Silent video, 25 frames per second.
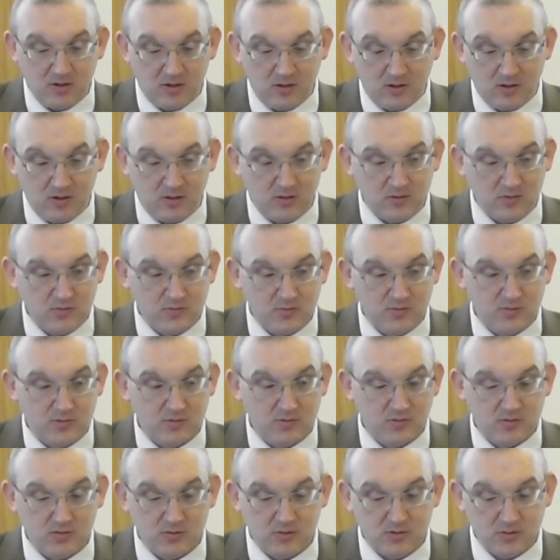of
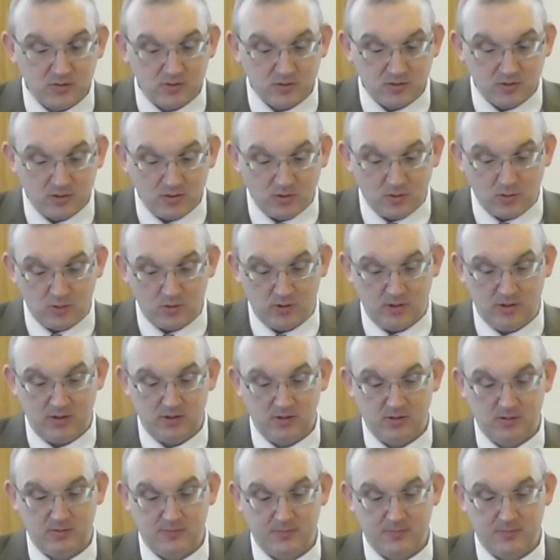the Lord.